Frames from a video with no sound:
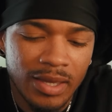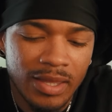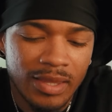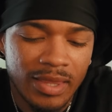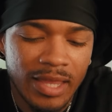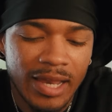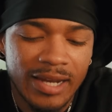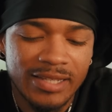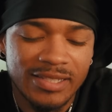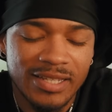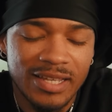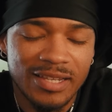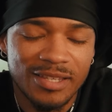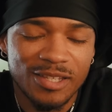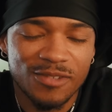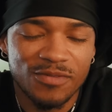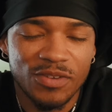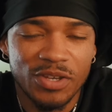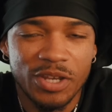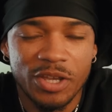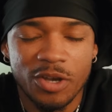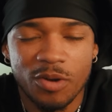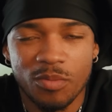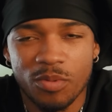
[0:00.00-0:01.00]
that is the end of this
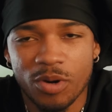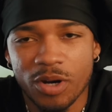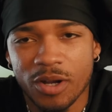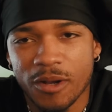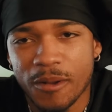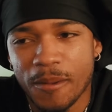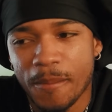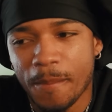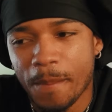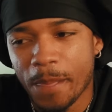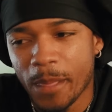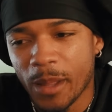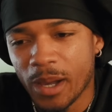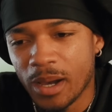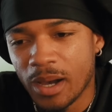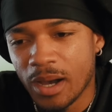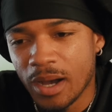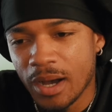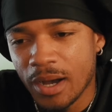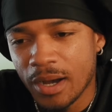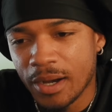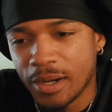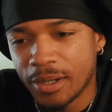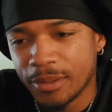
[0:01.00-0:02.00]
video, bro.
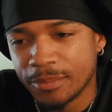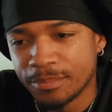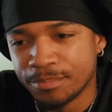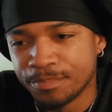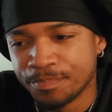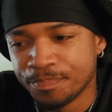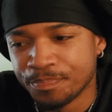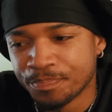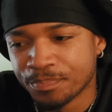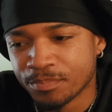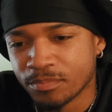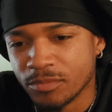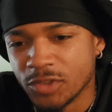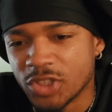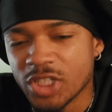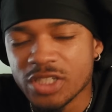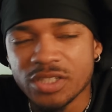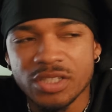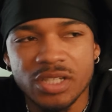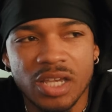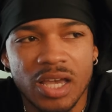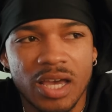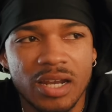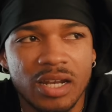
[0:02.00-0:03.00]
Um,
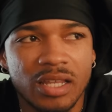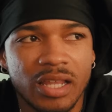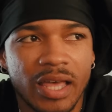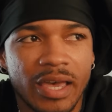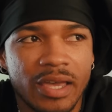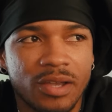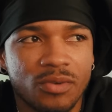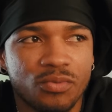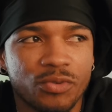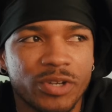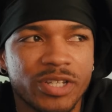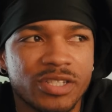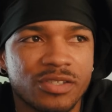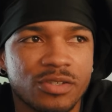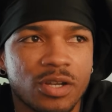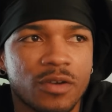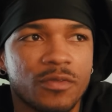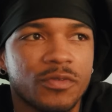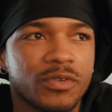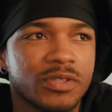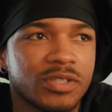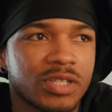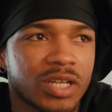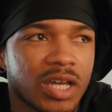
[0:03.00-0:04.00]
just to kind of like
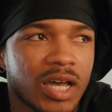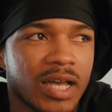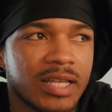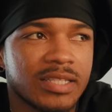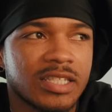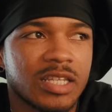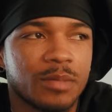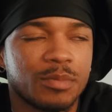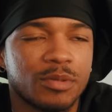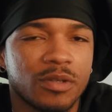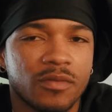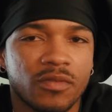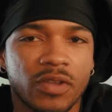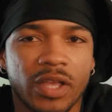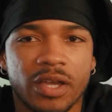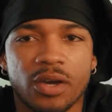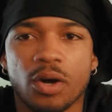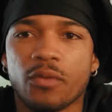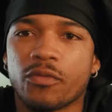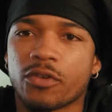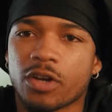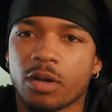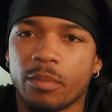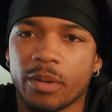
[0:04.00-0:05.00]
resurface the concept of like
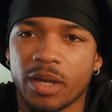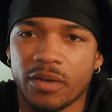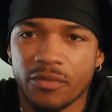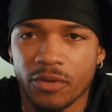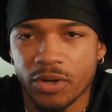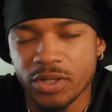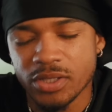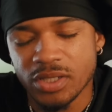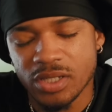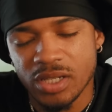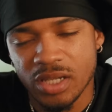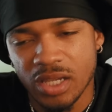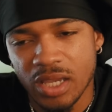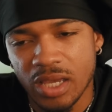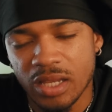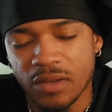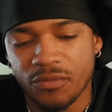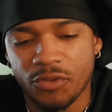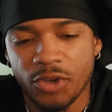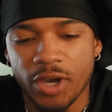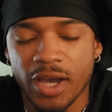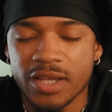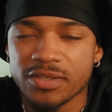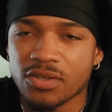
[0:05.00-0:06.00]
overcoming adversity again.
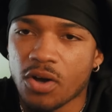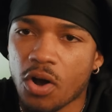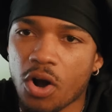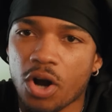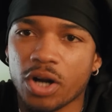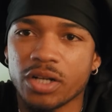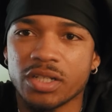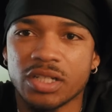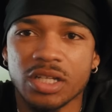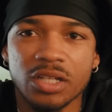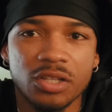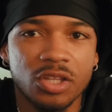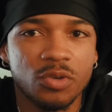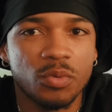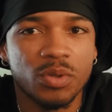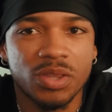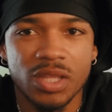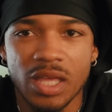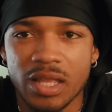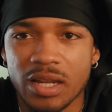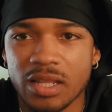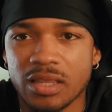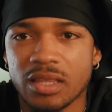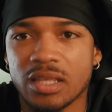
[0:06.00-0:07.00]
If you guys are dealing with
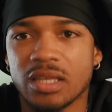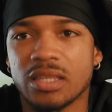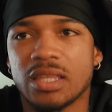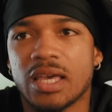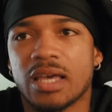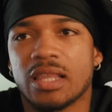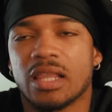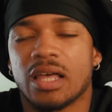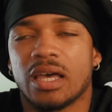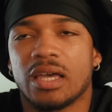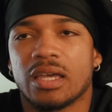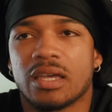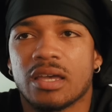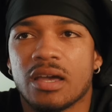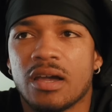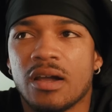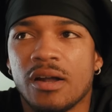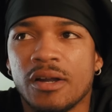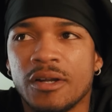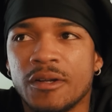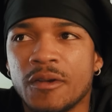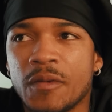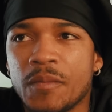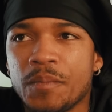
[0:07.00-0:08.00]
anything that like
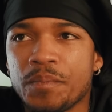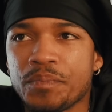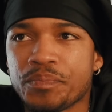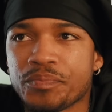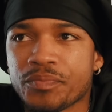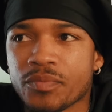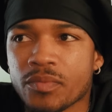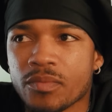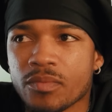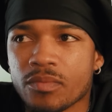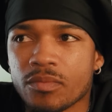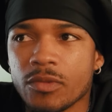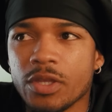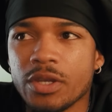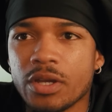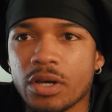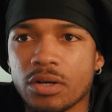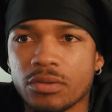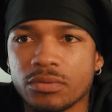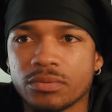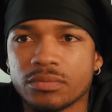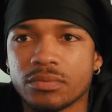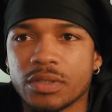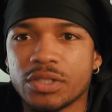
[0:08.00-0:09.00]
you
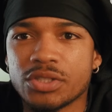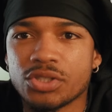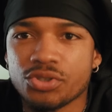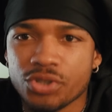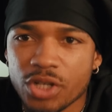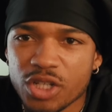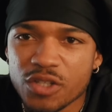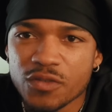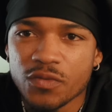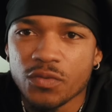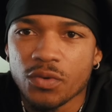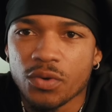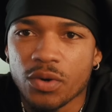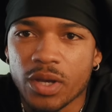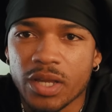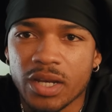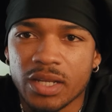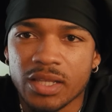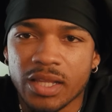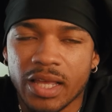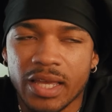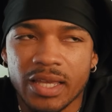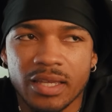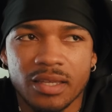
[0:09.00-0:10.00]
know it's stressful and
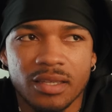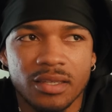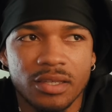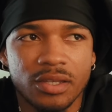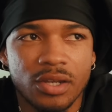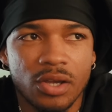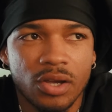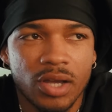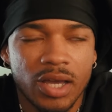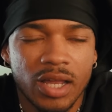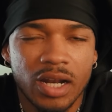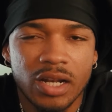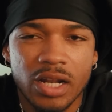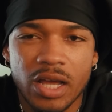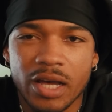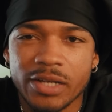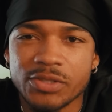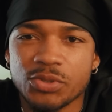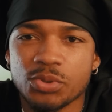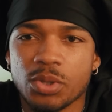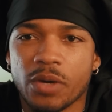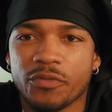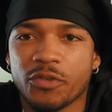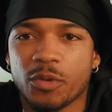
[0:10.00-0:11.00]
it like you know kind of
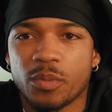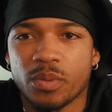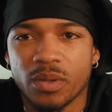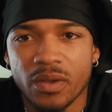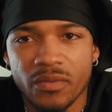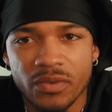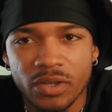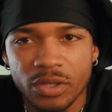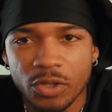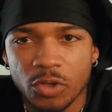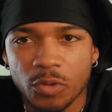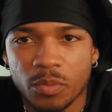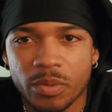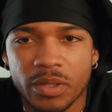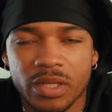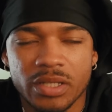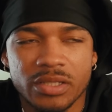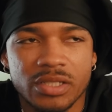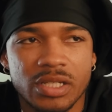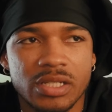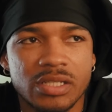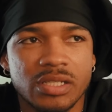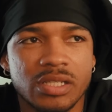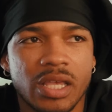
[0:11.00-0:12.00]
knocks you off your pivot a little
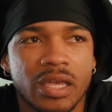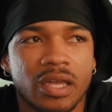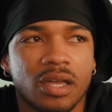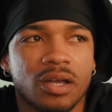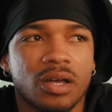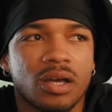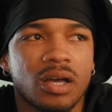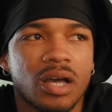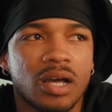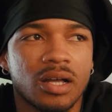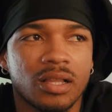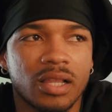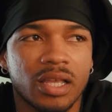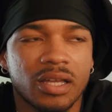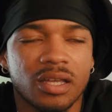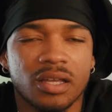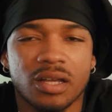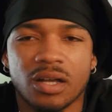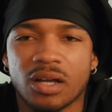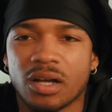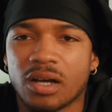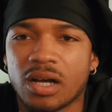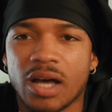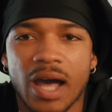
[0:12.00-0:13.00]
bit just like a like
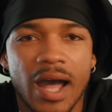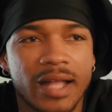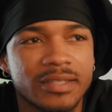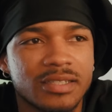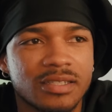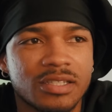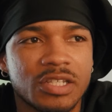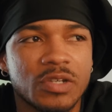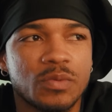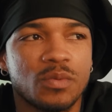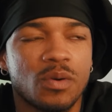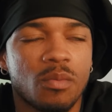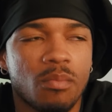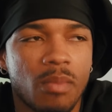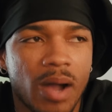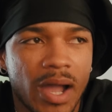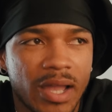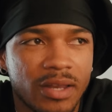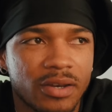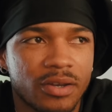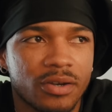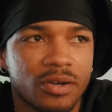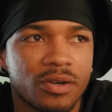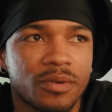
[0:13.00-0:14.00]
a constant
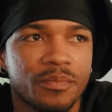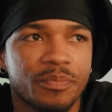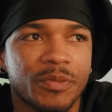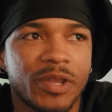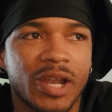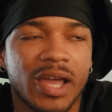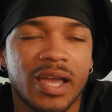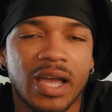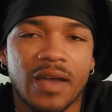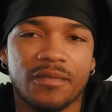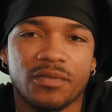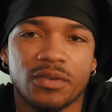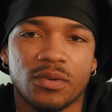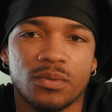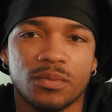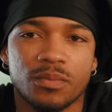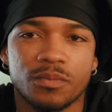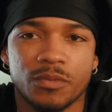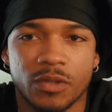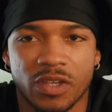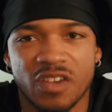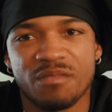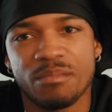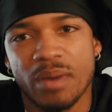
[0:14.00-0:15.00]
reminder that i have to
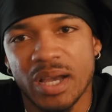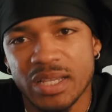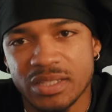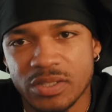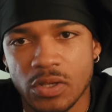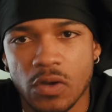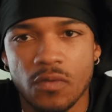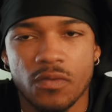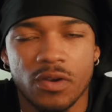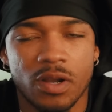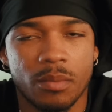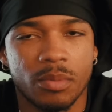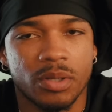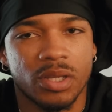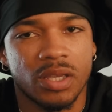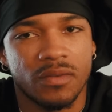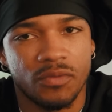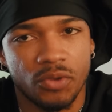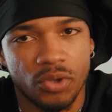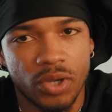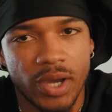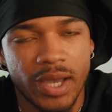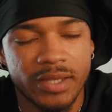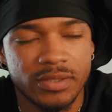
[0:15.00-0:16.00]
give myself and i'm gonna
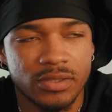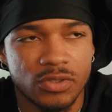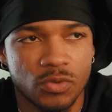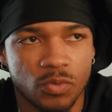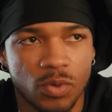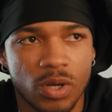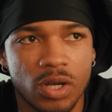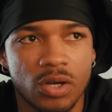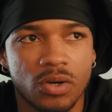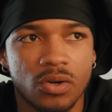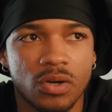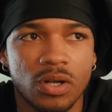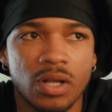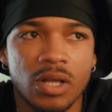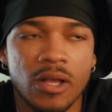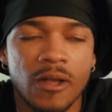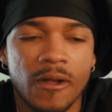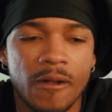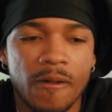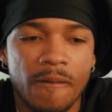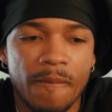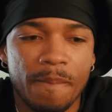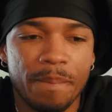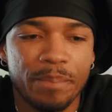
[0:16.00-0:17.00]
give you guys as well
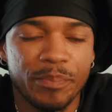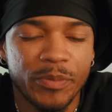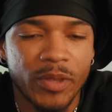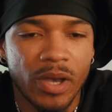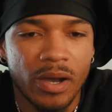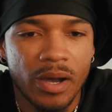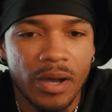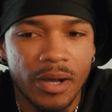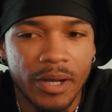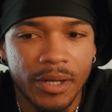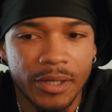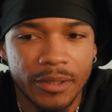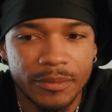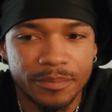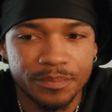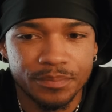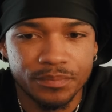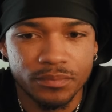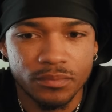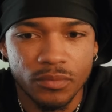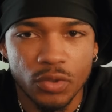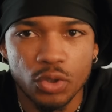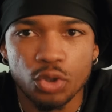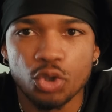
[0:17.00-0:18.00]

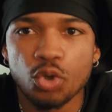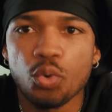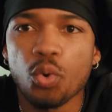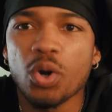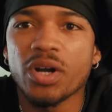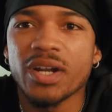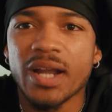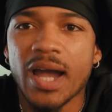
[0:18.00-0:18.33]
um, you are